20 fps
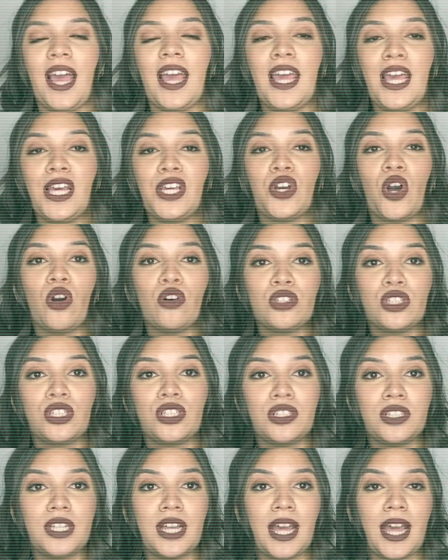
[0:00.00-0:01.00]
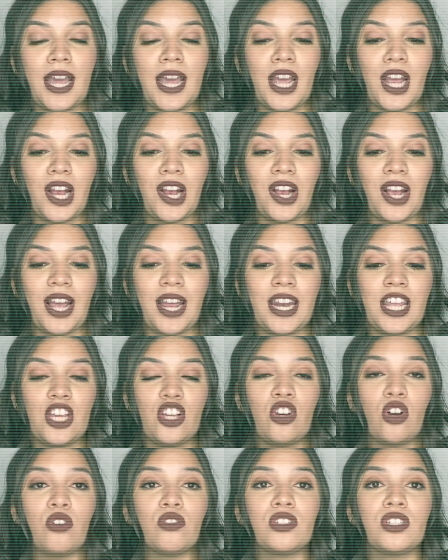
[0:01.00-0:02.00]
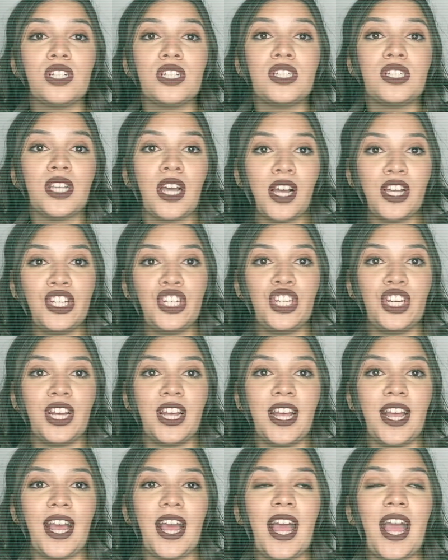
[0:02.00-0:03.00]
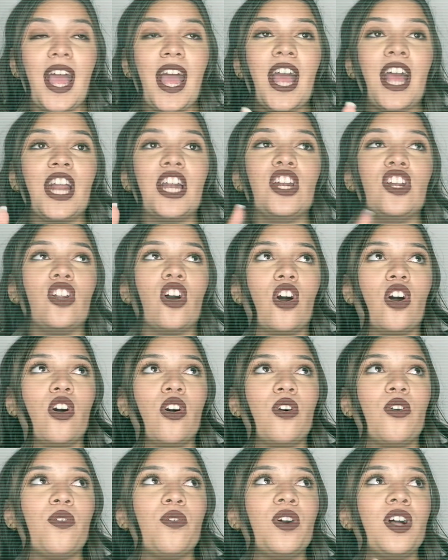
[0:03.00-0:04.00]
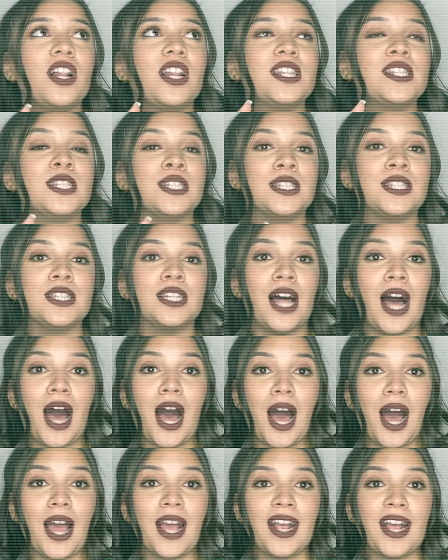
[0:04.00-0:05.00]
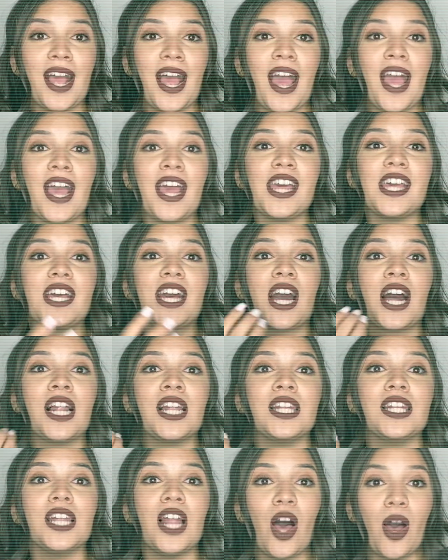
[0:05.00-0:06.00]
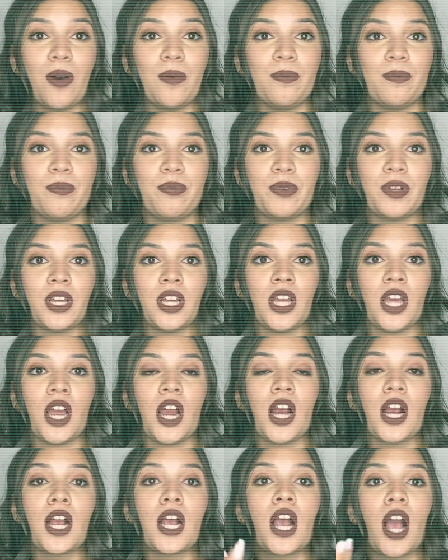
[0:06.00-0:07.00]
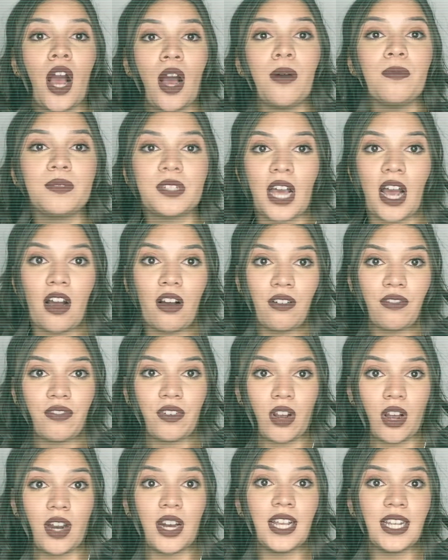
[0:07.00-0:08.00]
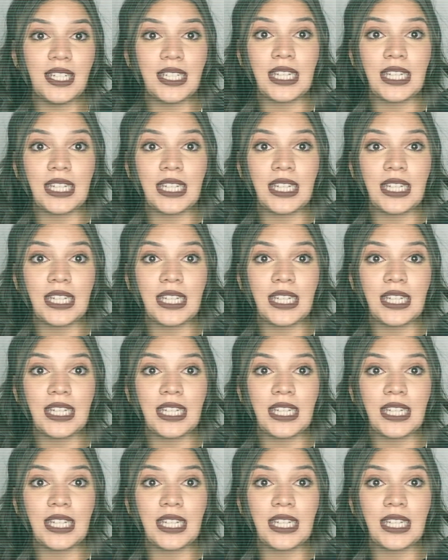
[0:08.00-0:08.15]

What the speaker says: He goes to the hair and he goes to touch it, and no lie, a clump comes off on his